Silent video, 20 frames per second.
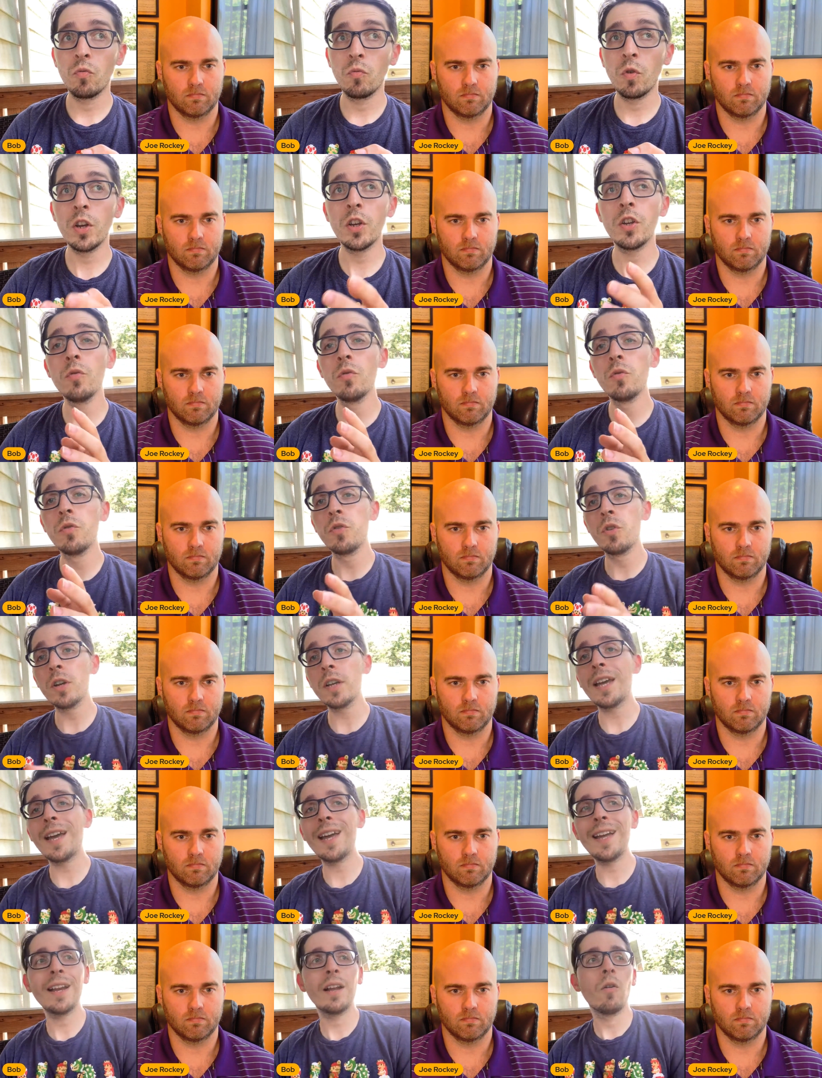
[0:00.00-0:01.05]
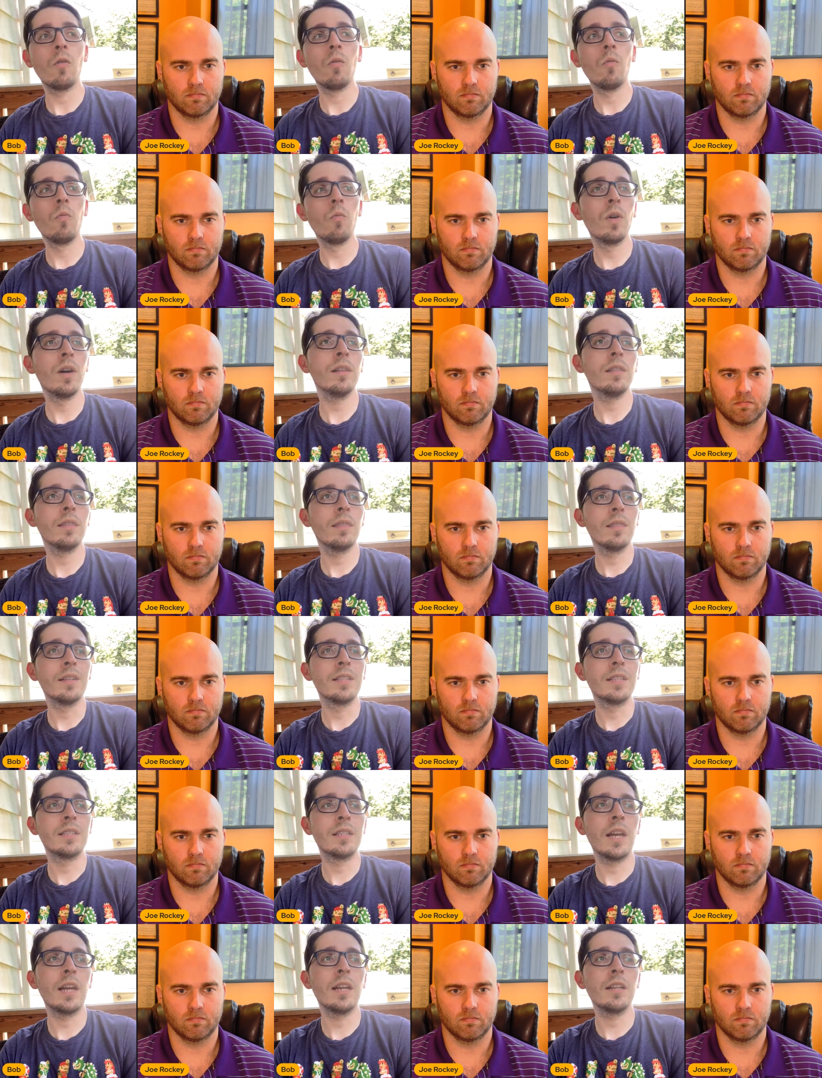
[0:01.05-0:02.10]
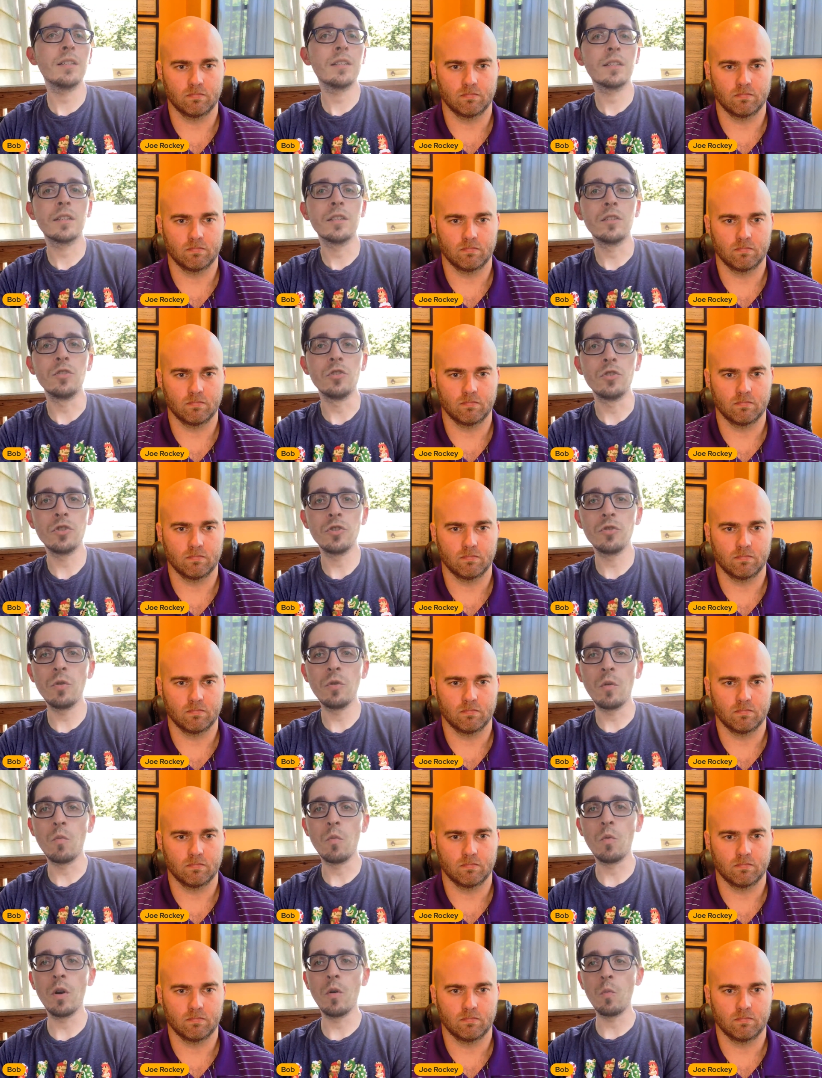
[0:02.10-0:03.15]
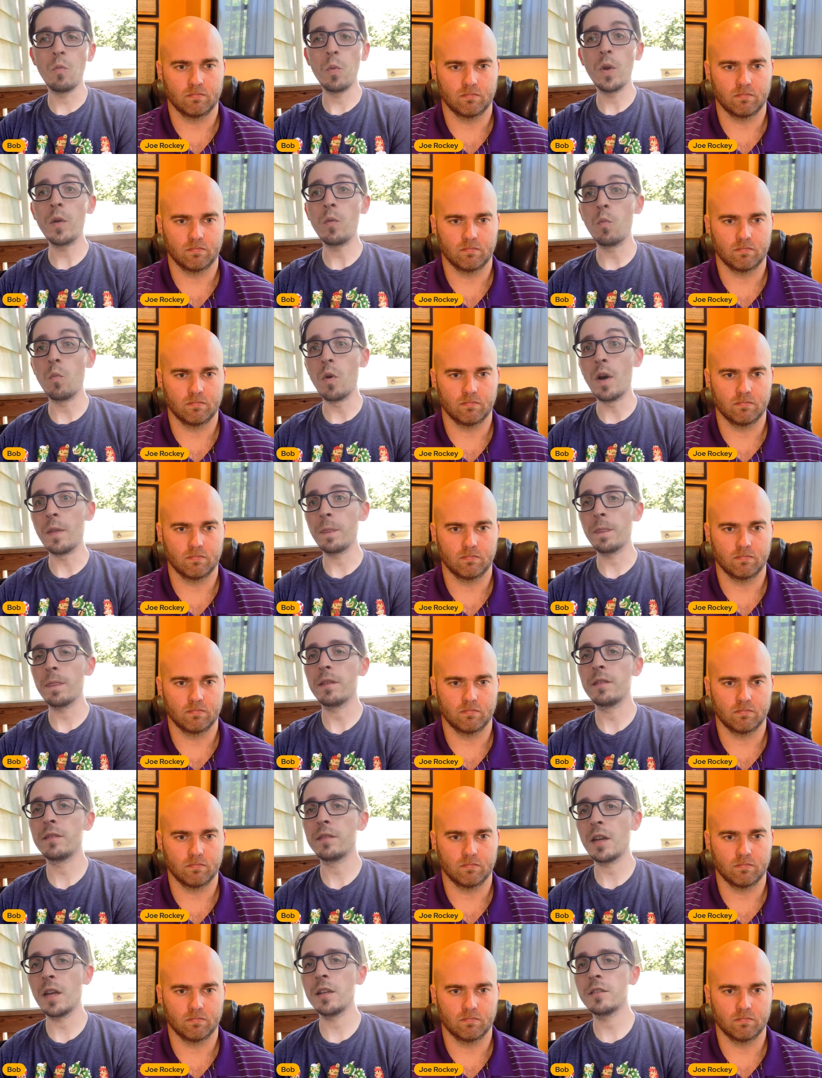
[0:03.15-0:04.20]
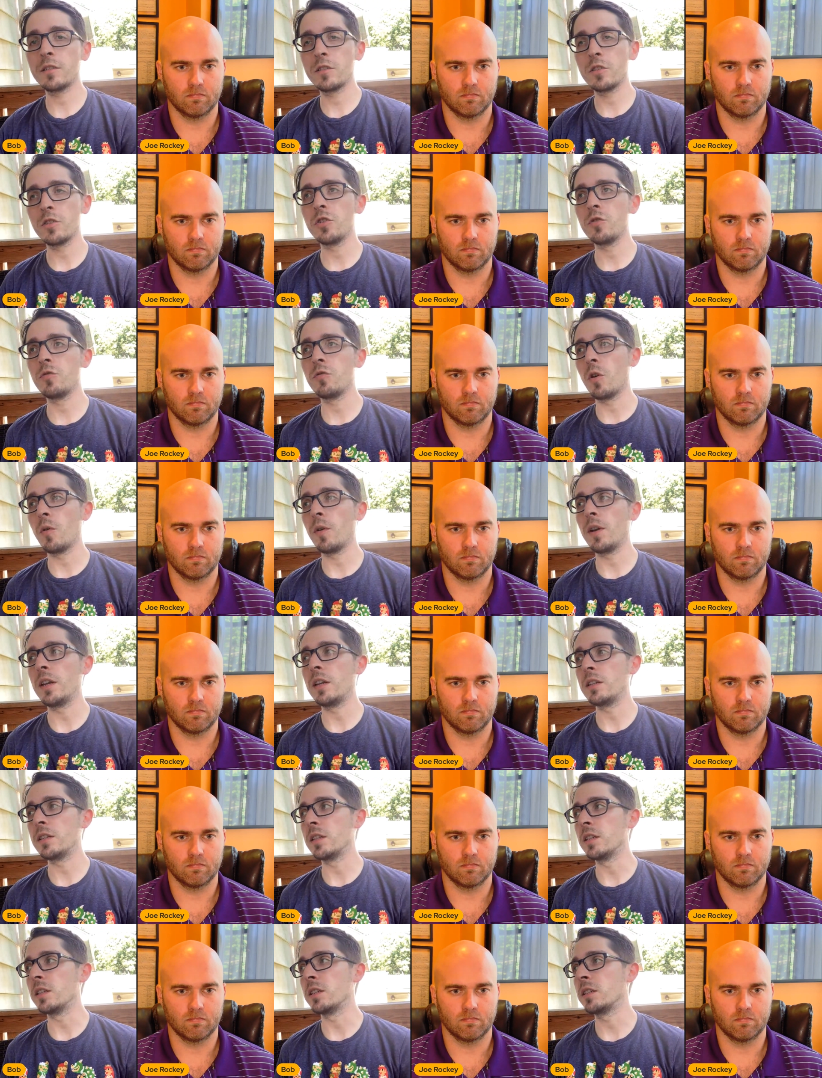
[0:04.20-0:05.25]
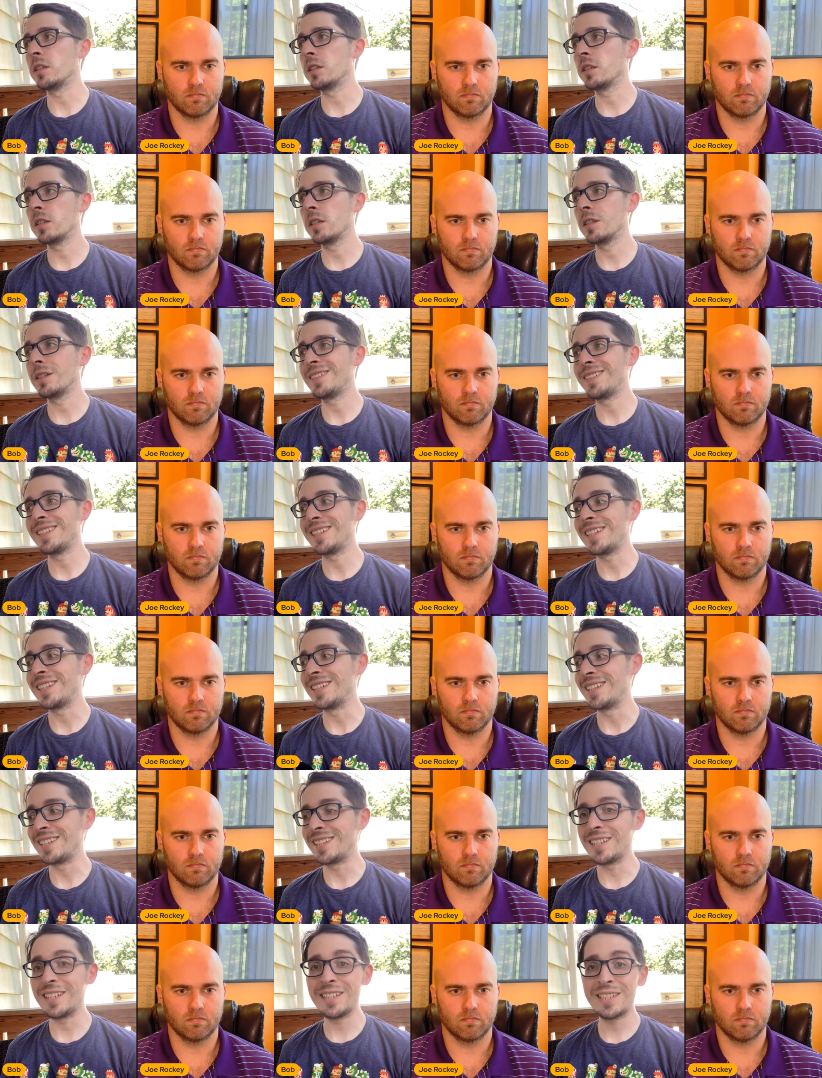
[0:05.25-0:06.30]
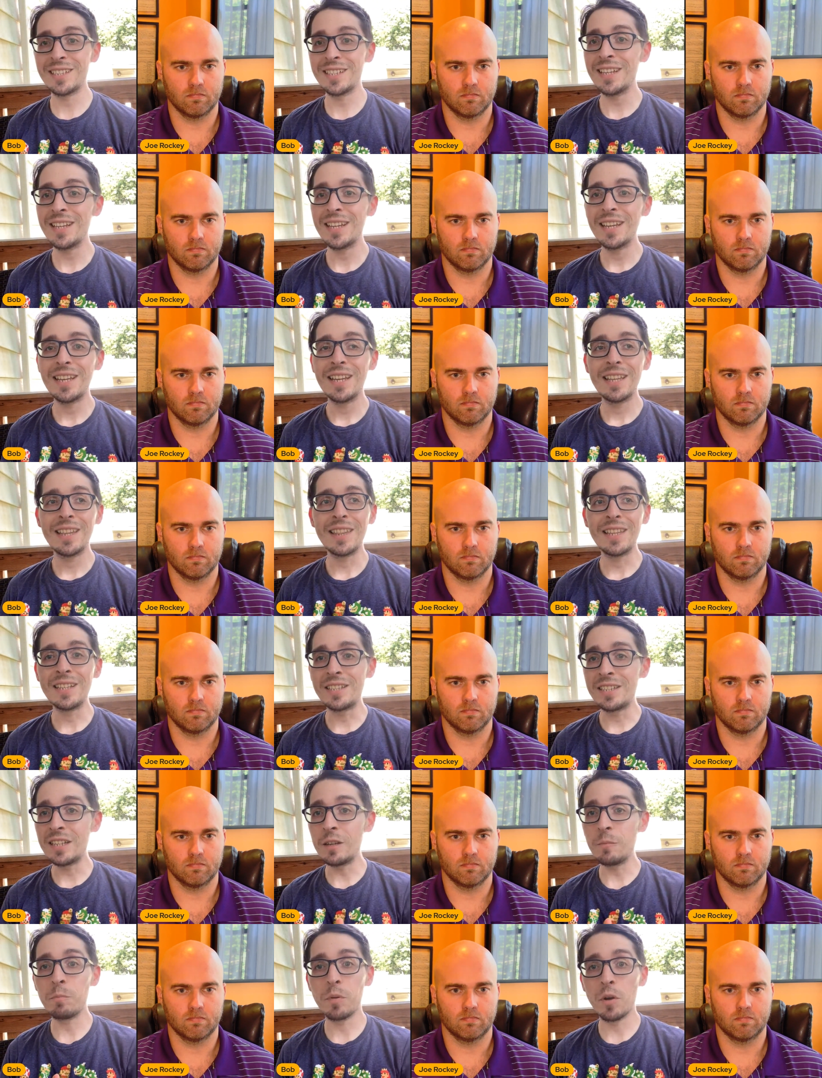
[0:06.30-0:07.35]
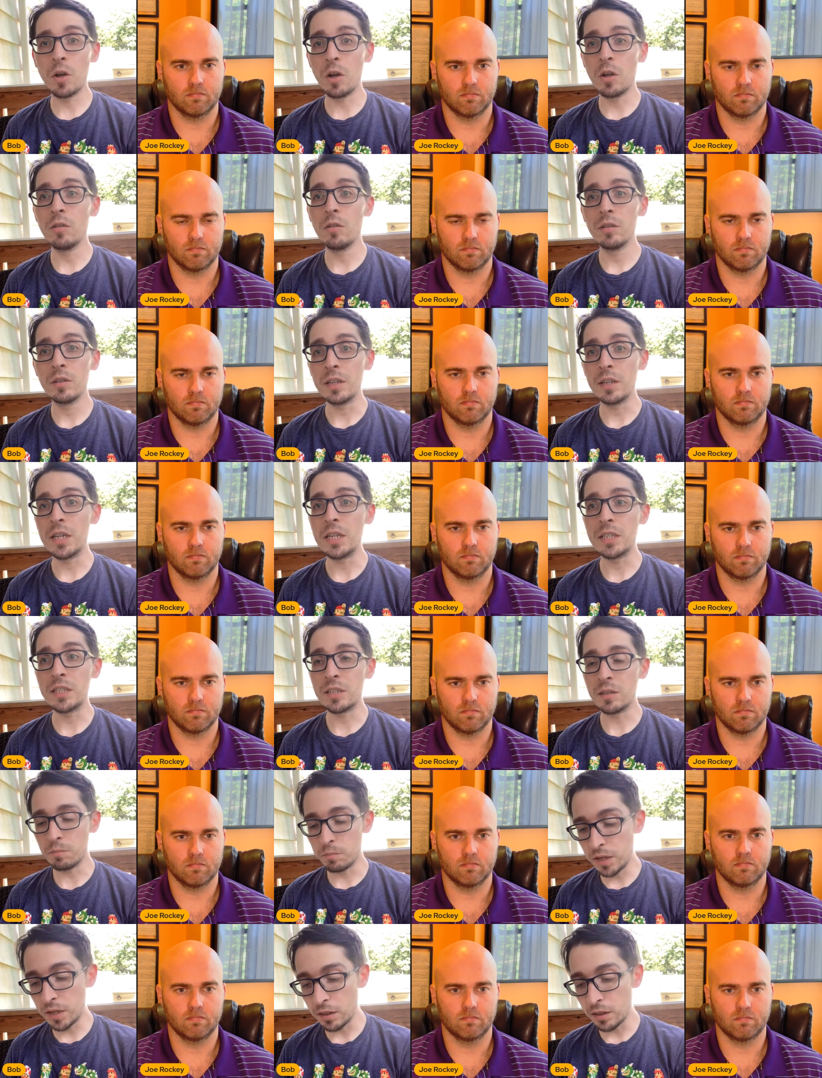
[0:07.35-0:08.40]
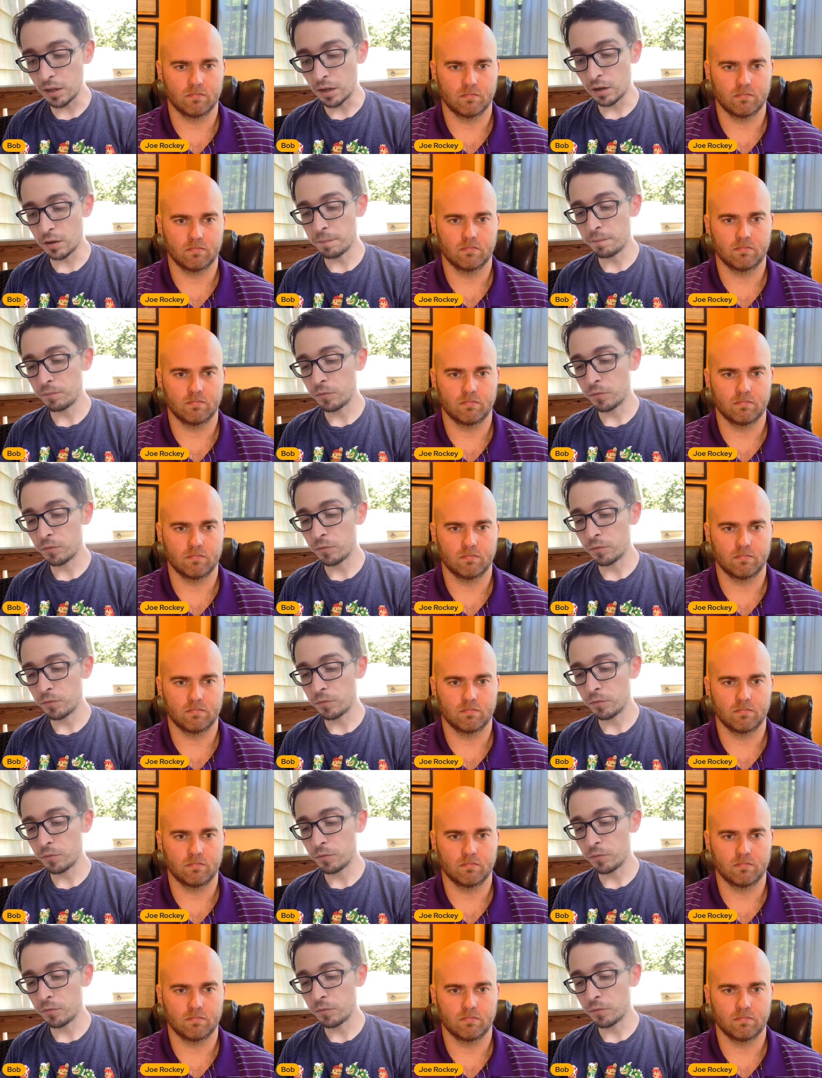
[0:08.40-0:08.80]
Speaker 1: when you look at what the Saints can do and what we want the Saints to do going into this to this season, the deep ball needs to be there.